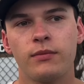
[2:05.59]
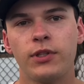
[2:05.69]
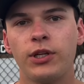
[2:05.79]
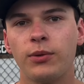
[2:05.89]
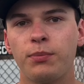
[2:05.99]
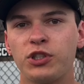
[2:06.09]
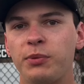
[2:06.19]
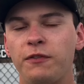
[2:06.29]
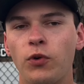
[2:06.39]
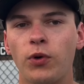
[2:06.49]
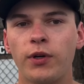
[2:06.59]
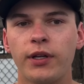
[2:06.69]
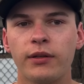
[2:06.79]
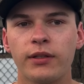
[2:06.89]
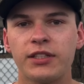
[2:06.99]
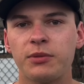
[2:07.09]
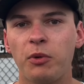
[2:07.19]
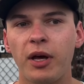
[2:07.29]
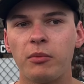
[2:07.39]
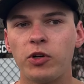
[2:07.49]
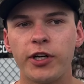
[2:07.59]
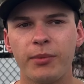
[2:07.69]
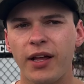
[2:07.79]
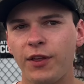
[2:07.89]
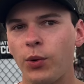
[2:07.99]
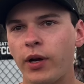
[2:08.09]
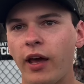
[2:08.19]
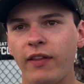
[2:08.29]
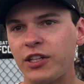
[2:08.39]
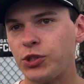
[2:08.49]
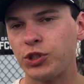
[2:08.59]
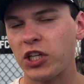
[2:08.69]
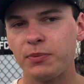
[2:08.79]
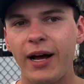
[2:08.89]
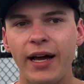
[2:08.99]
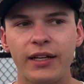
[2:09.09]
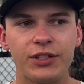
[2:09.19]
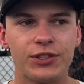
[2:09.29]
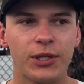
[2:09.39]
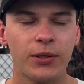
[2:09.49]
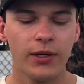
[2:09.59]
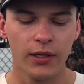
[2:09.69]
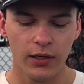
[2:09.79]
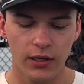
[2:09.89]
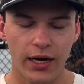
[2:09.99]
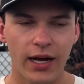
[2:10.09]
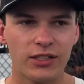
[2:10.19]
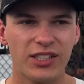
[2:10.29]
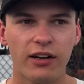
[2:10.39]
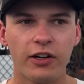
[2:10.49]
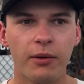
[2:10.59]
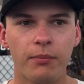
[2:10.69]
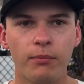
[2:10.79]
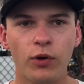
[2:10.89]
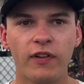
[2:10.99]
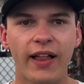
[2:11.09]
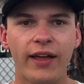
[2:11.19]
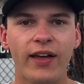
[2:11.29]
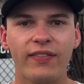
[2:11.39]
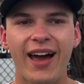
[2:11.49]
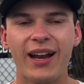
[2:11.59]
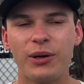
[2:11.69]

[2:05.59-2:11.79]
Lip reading: you know, push me forward and get some momentum rolling, but I think we only had like two trucks behind us, so I just can't really move a line like that.